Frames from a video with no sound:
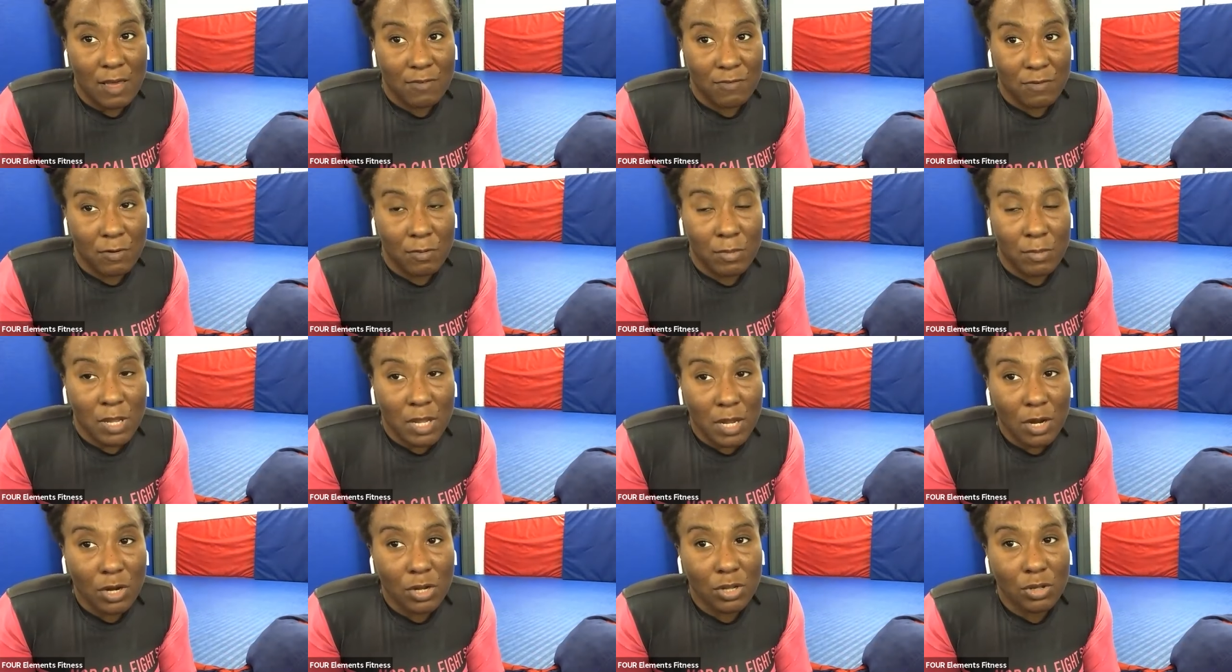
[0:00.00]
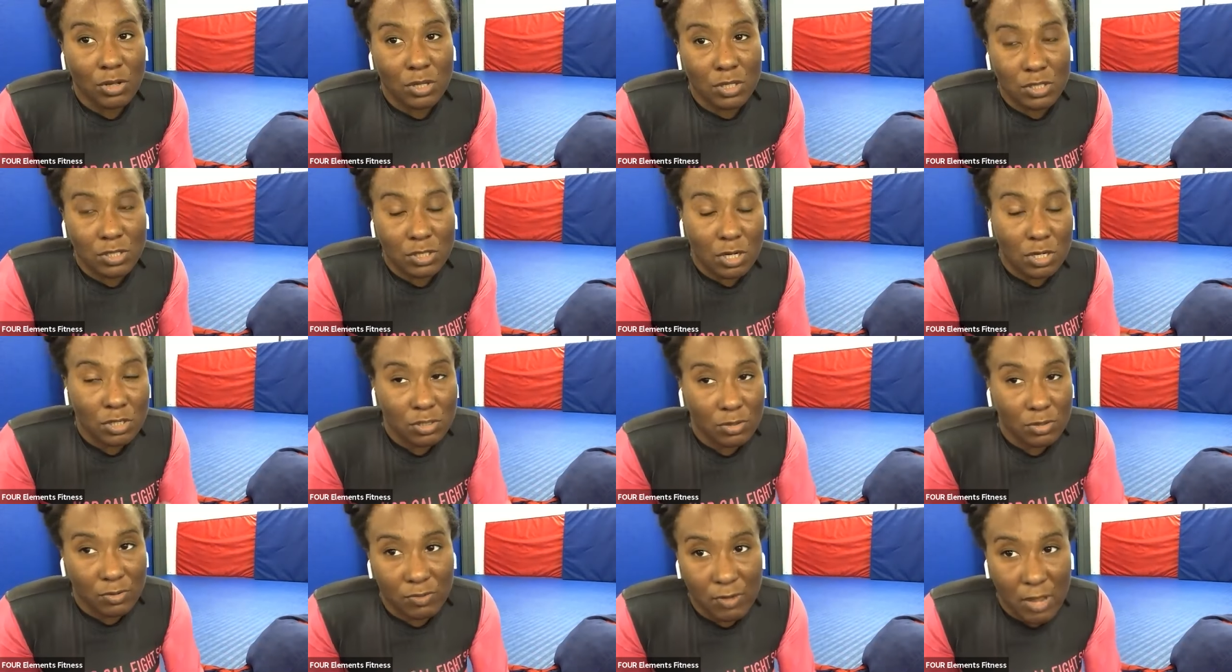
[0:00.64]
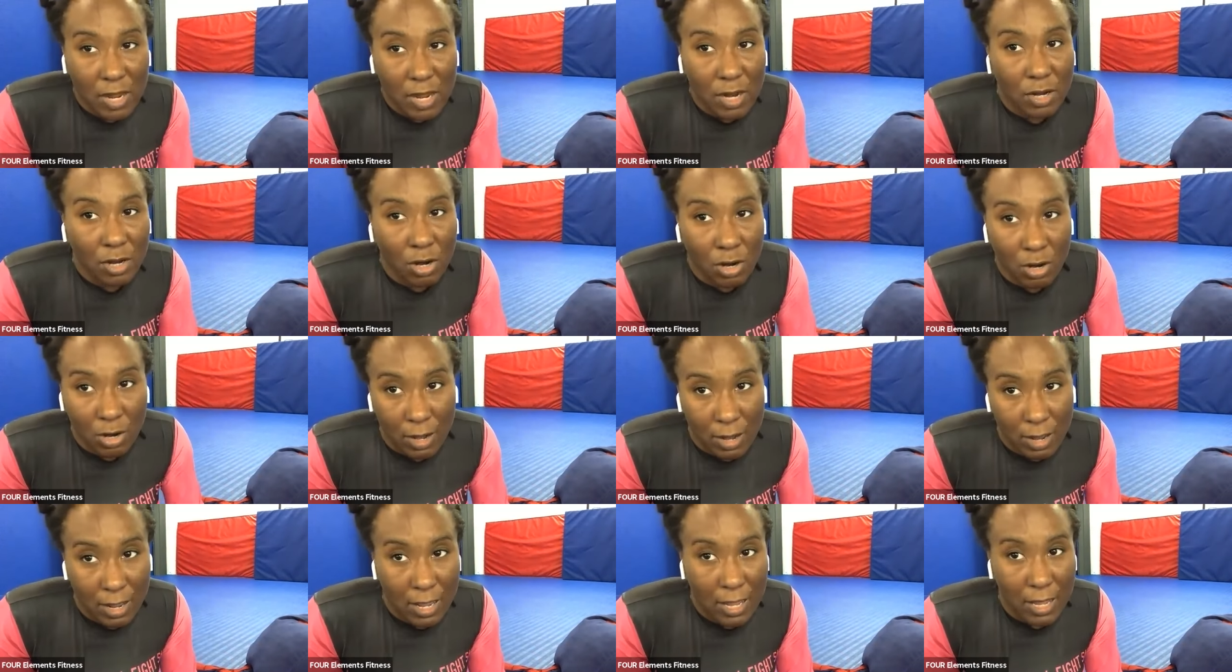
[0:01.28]
From here, you can start to fight
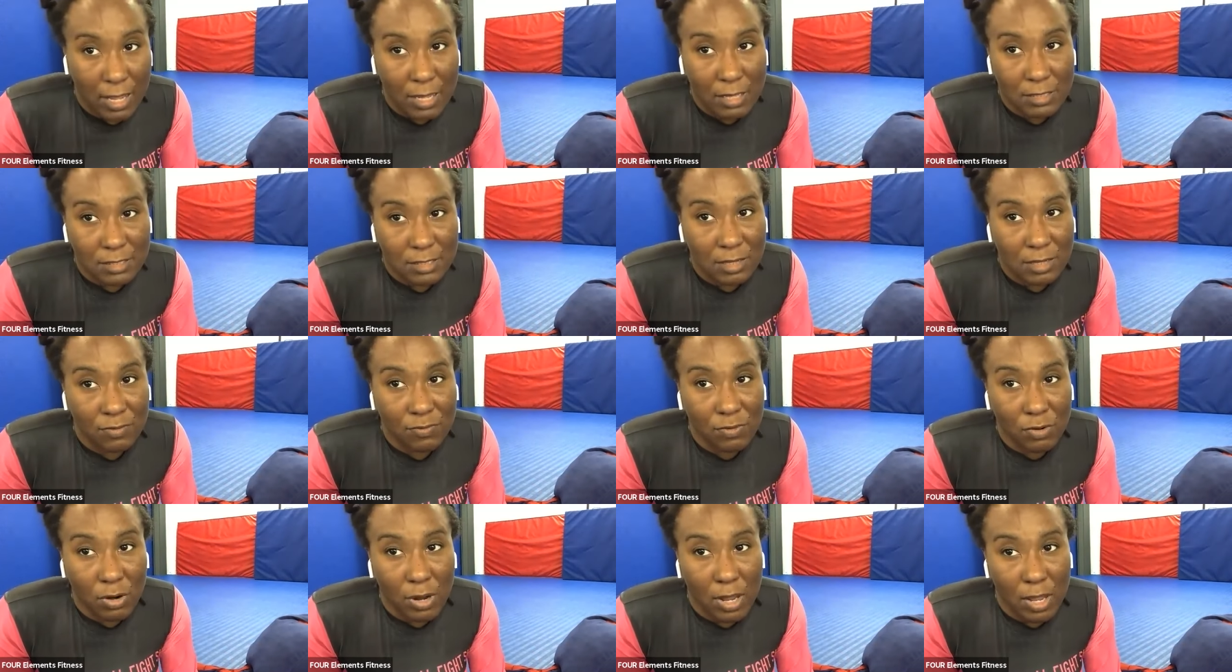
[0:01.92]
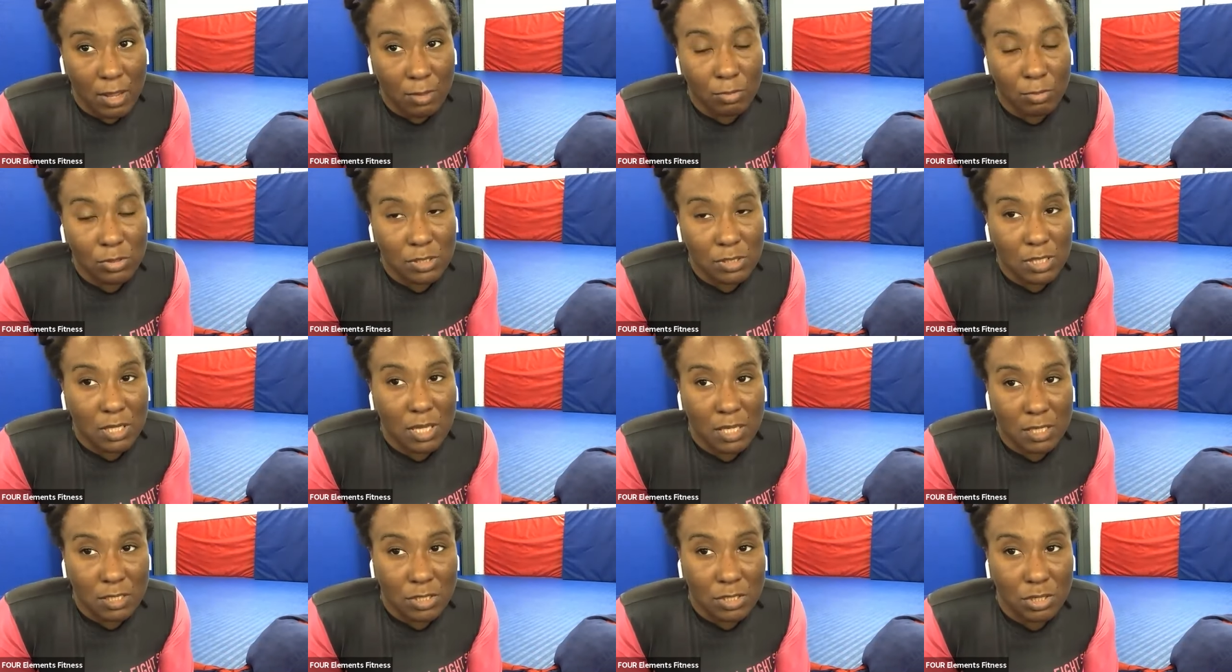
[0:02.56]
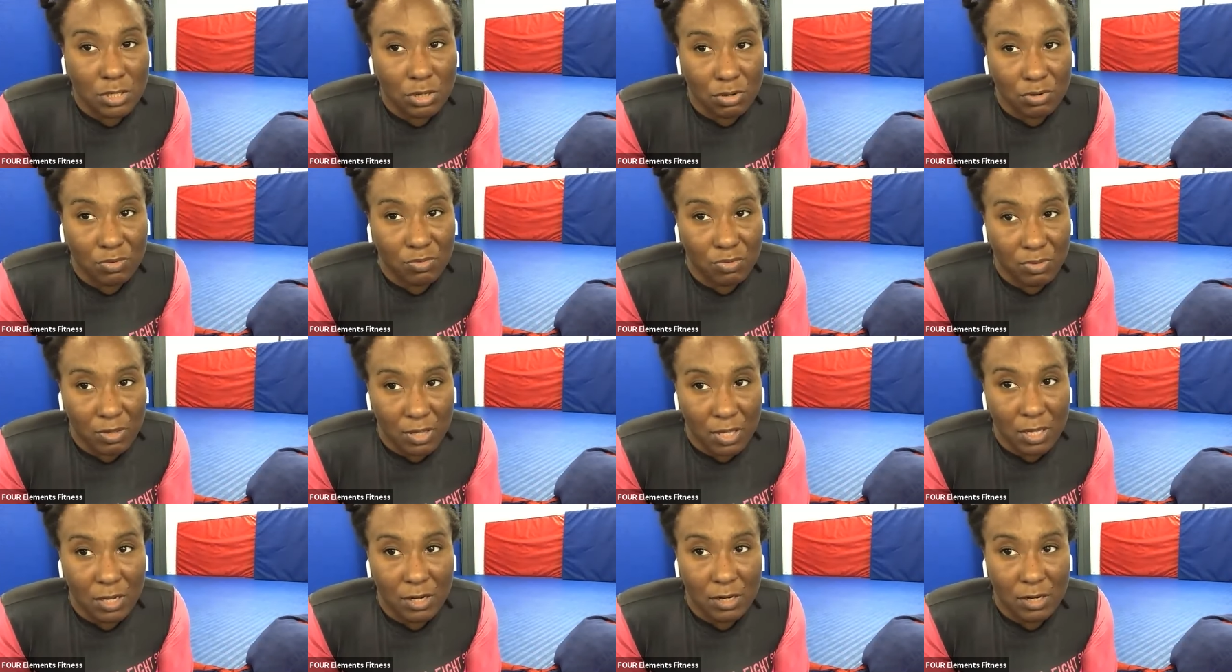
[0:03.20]
her hands if you're able to get to your
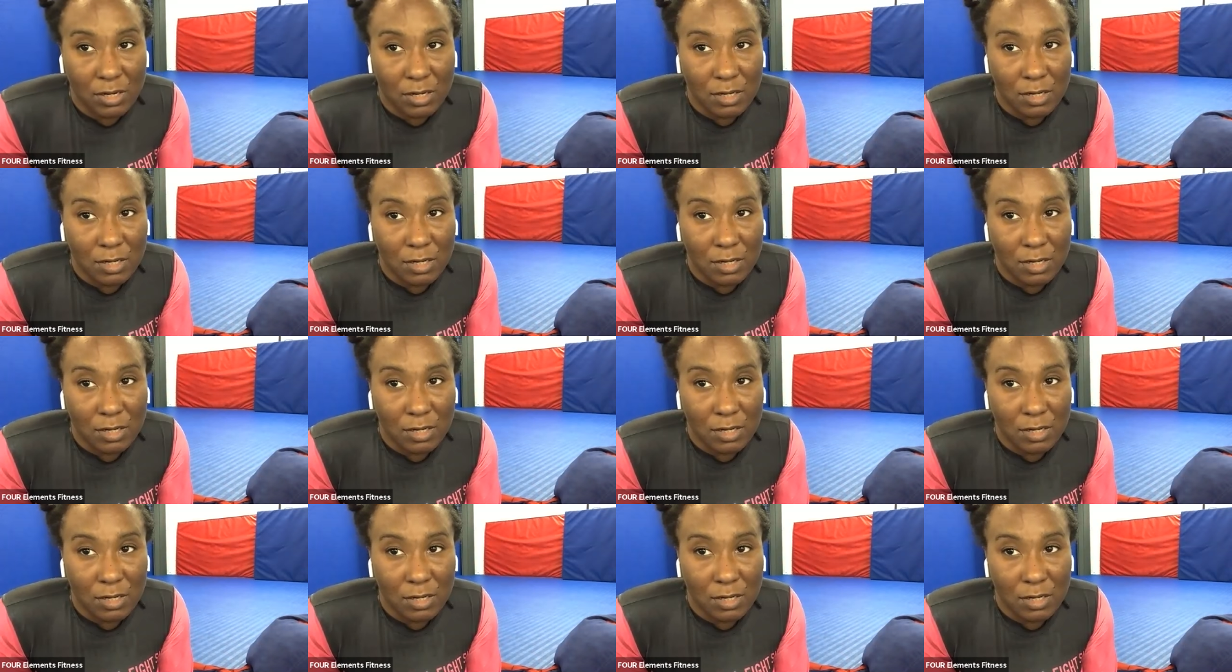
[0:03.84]
feet.